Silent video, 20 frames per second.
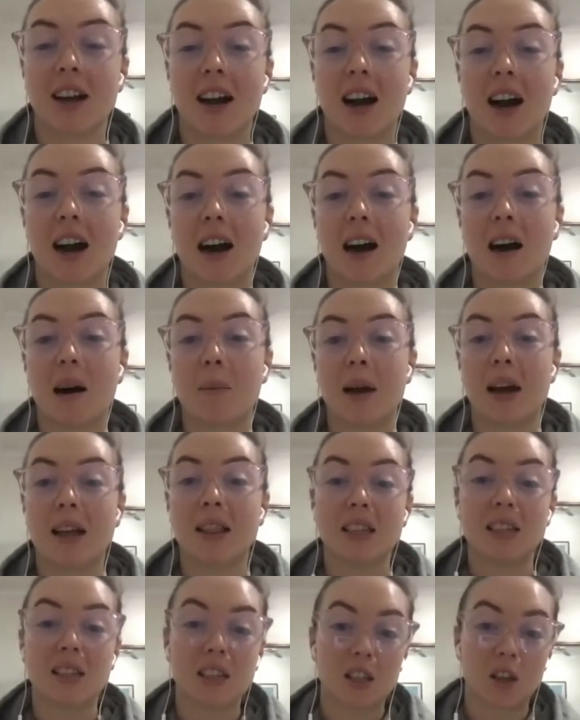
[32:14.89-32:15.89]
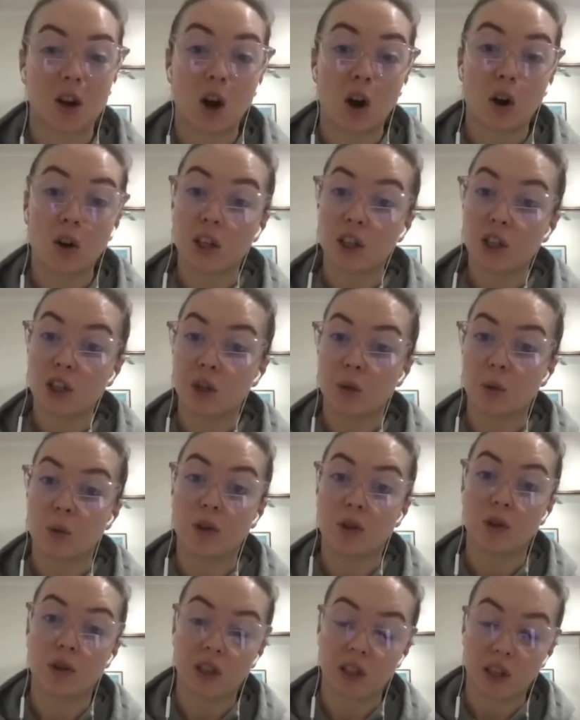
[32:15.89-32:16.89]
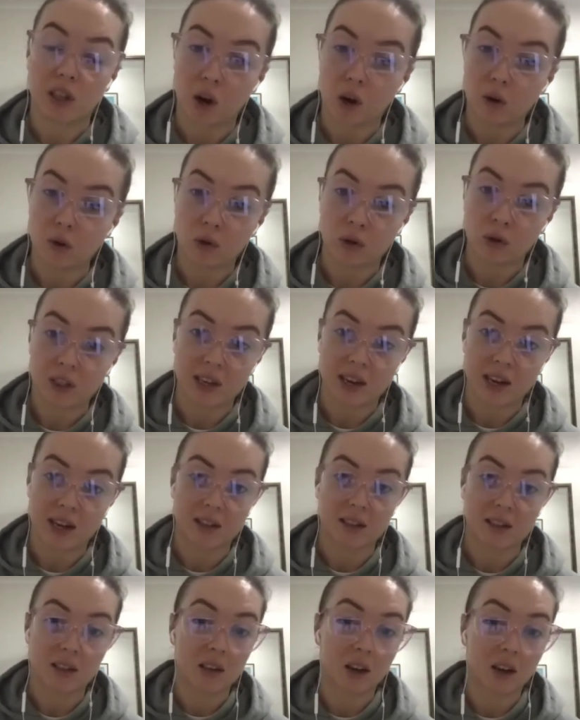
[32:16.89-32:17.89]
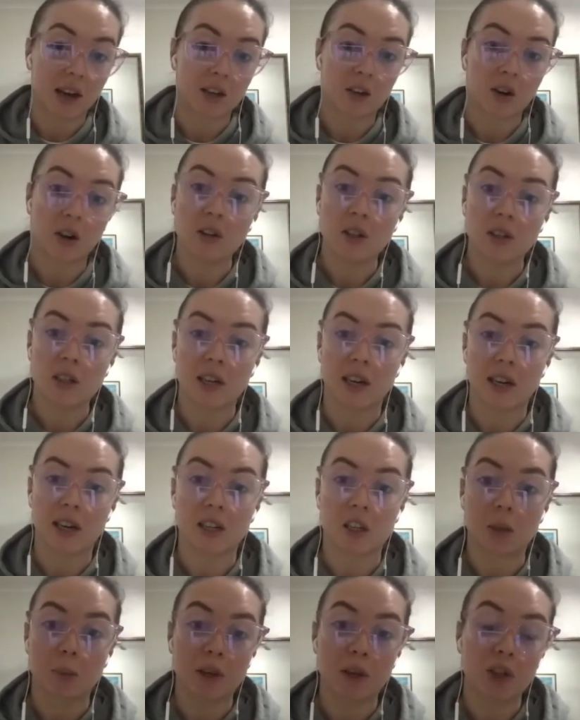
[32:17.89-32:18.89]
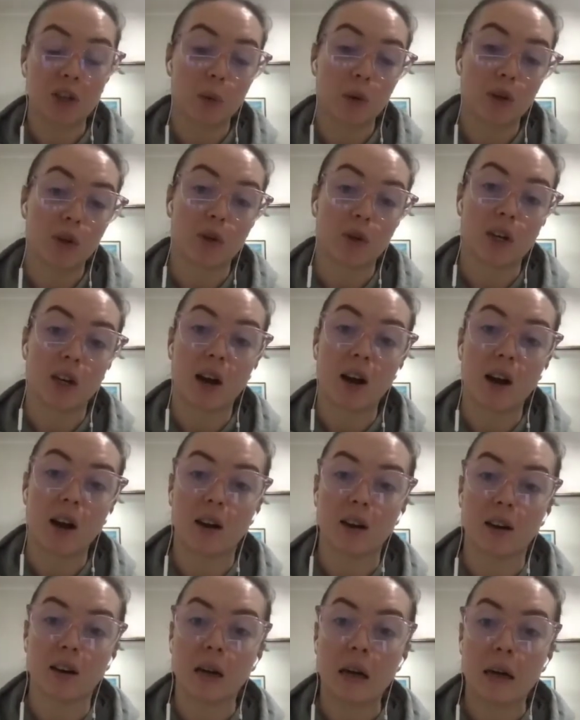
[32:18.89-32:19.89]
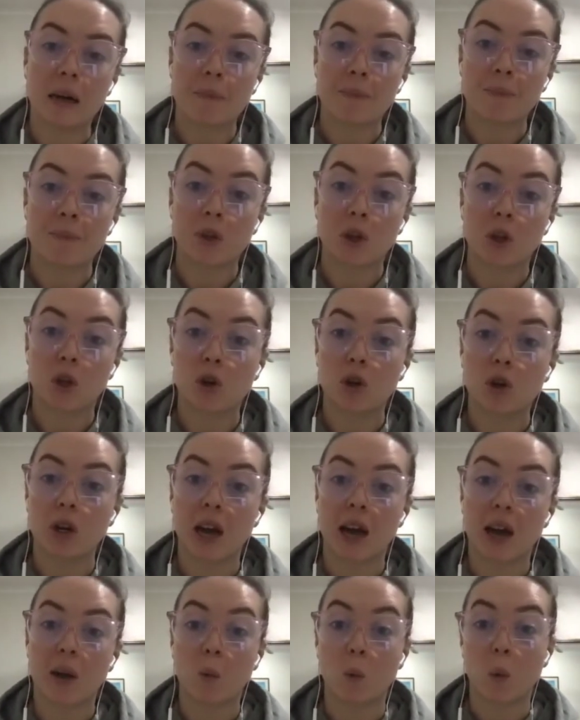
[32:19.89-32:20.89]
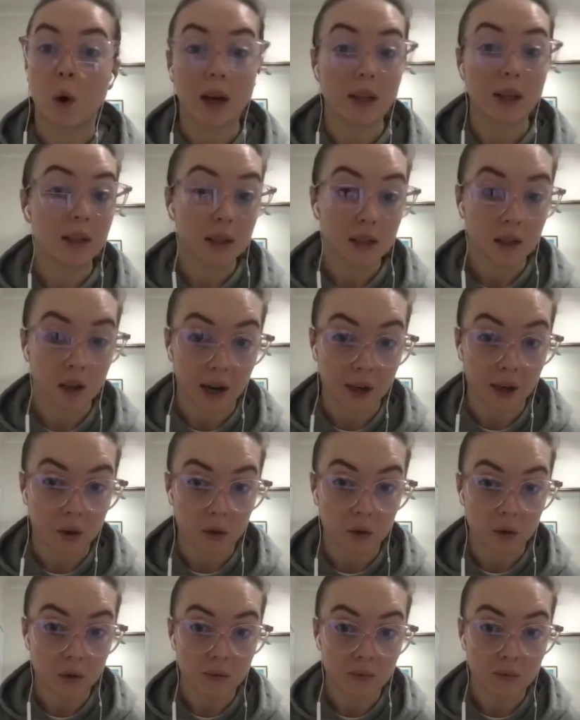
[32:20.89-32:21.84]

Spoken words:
And the whole issue with using an ultrasound as a diagnostic, especially when you're young, you can one cycle